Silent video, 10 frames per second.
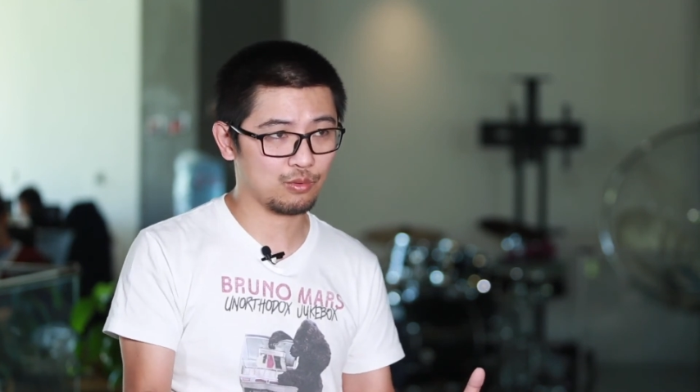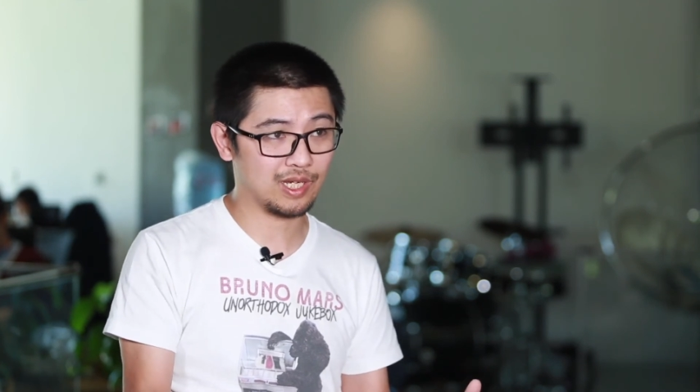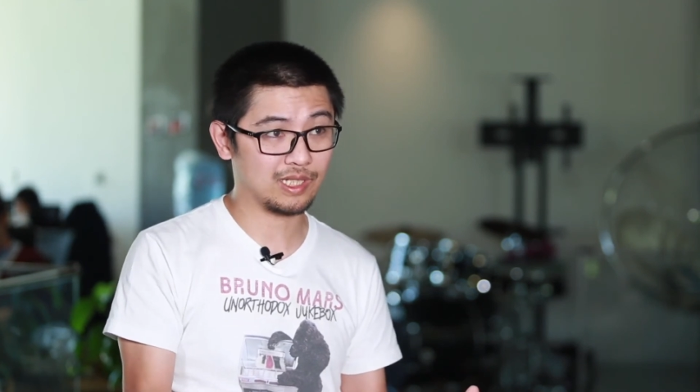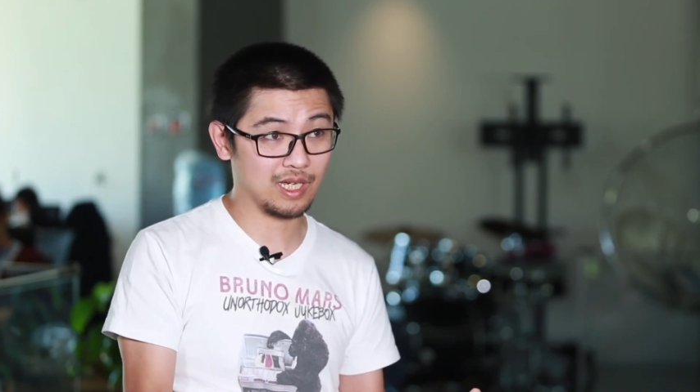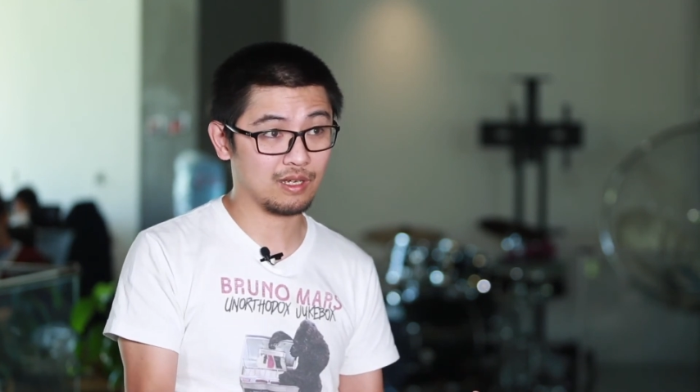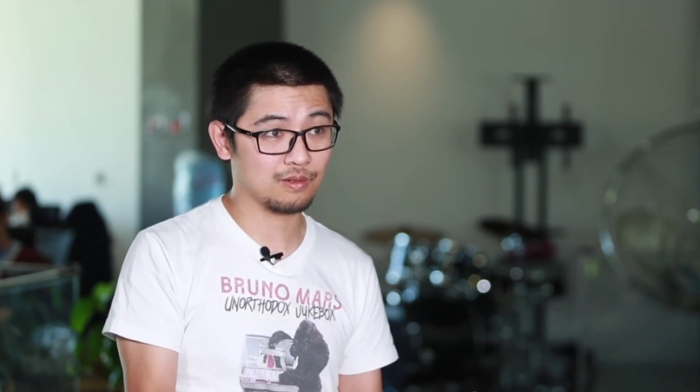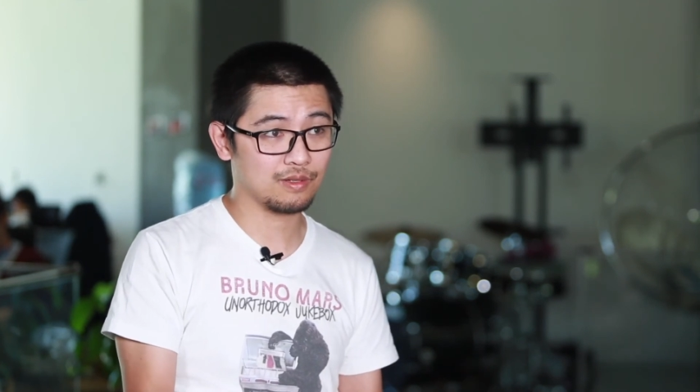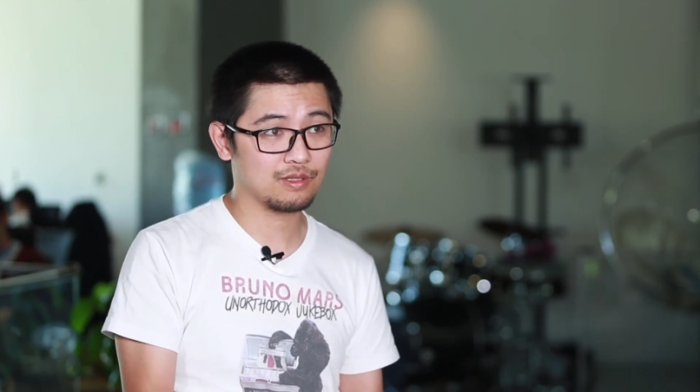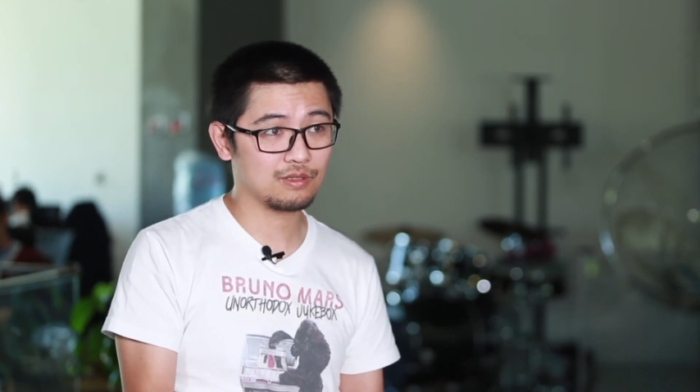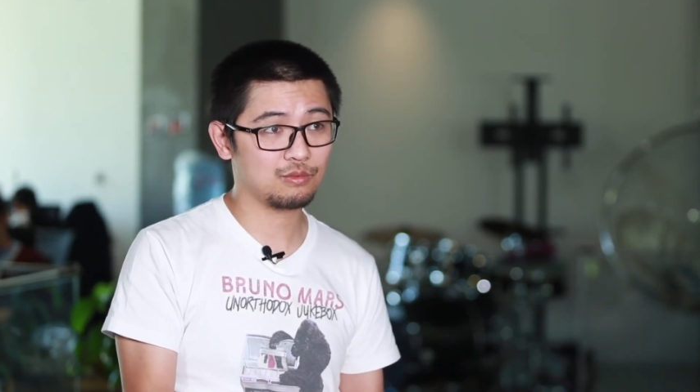right now.
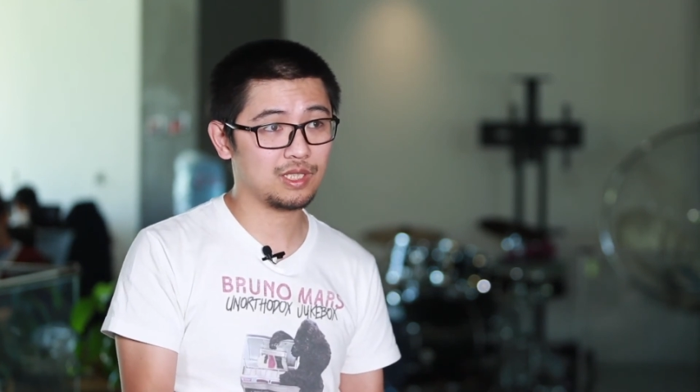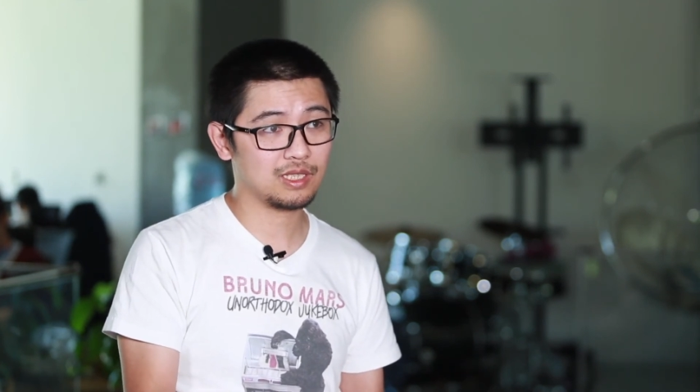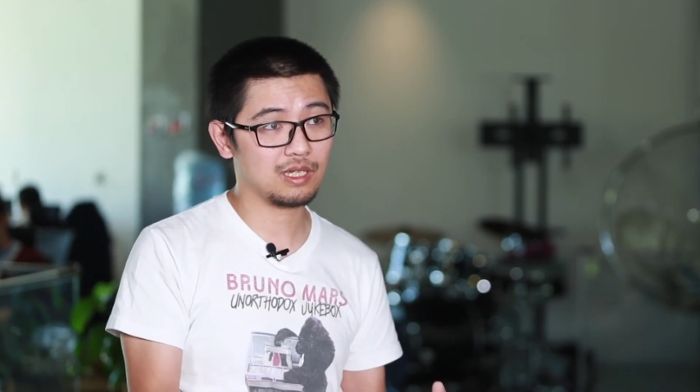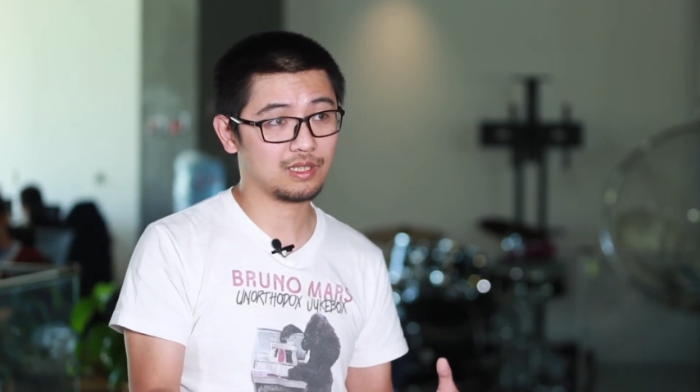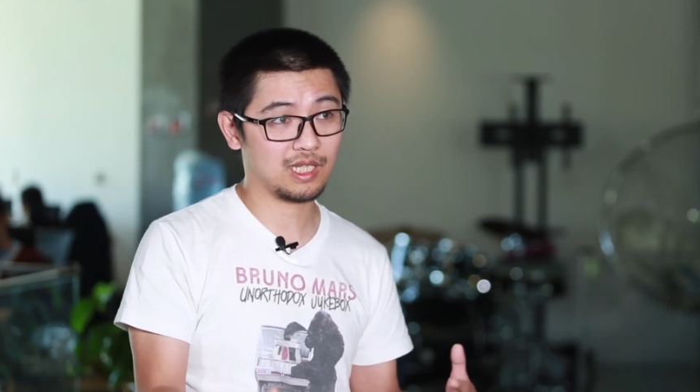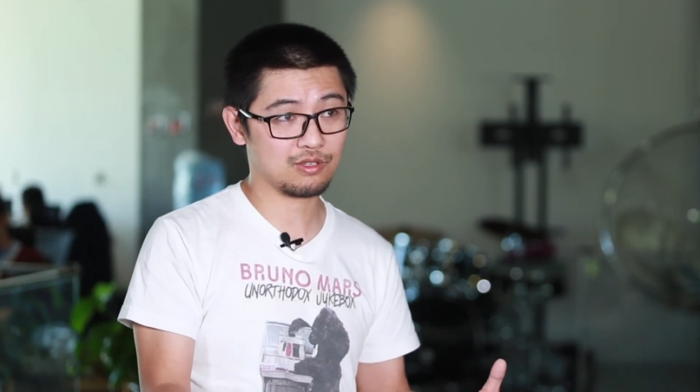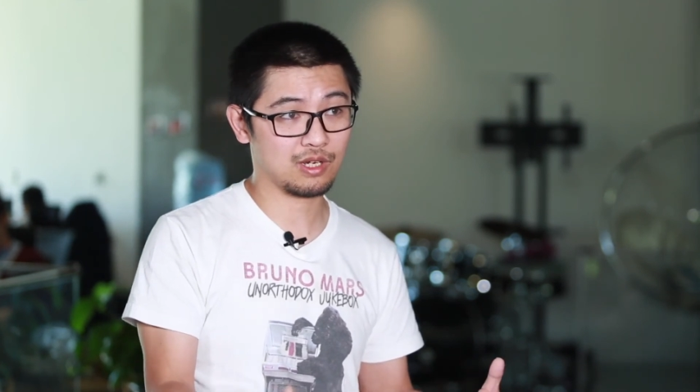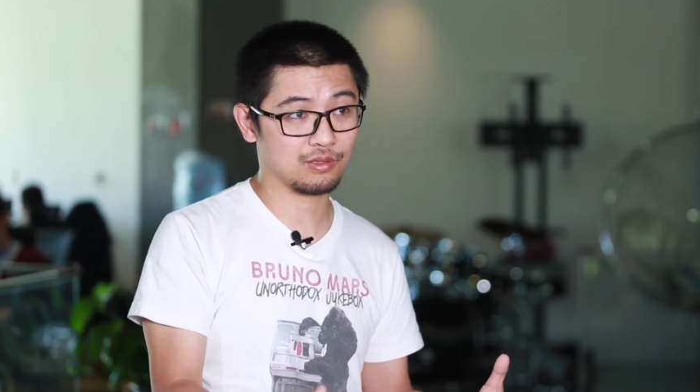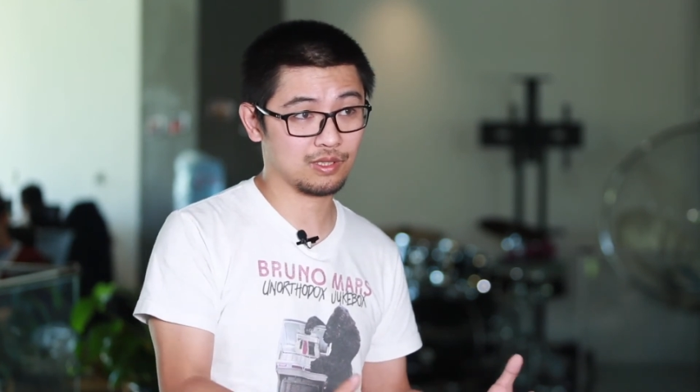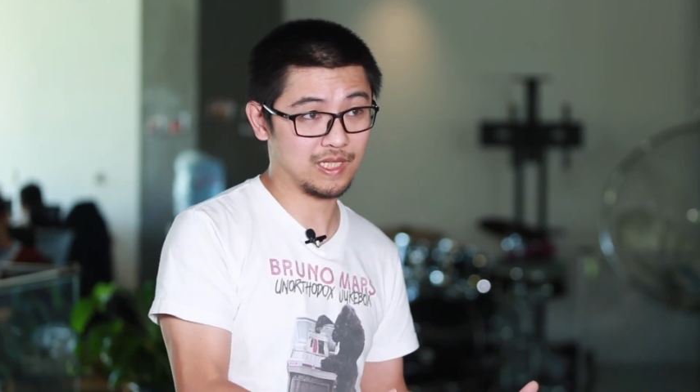We're not cash
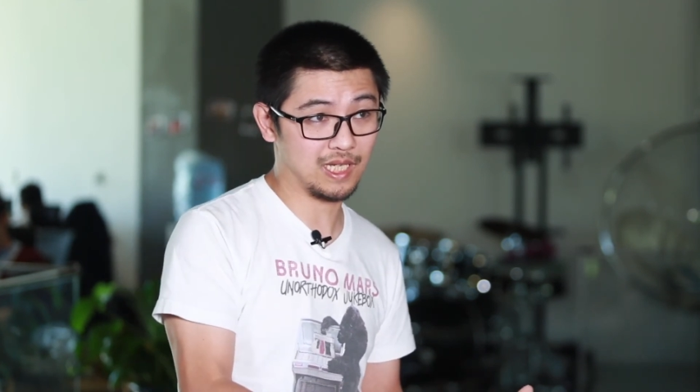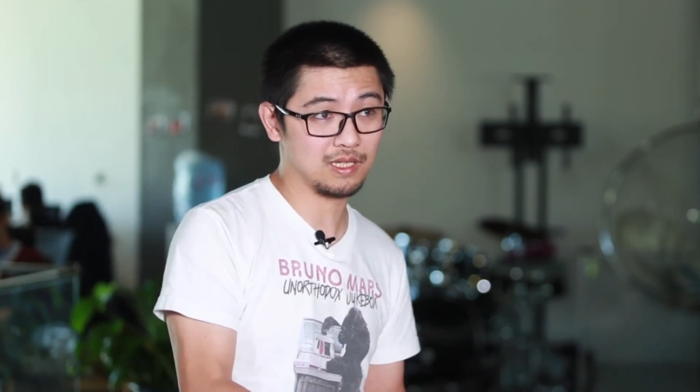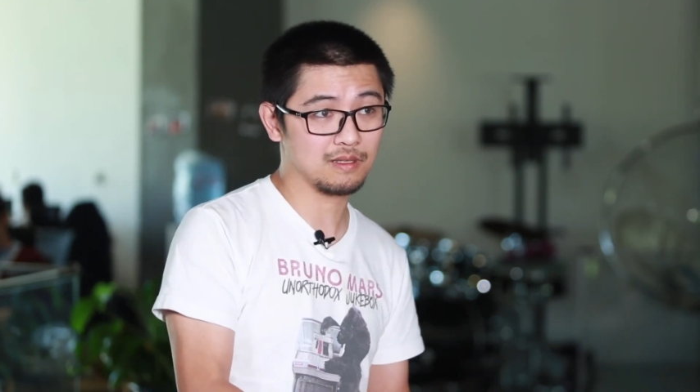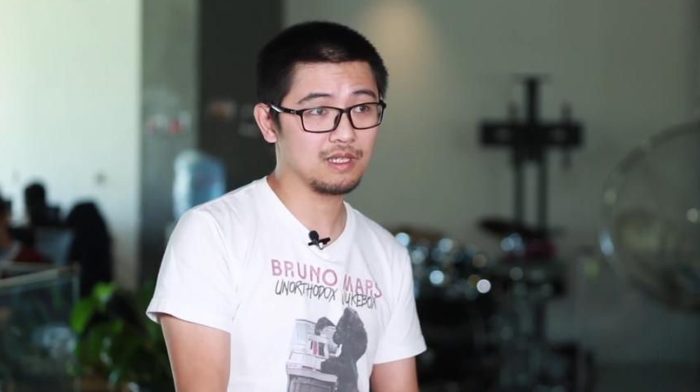cow today.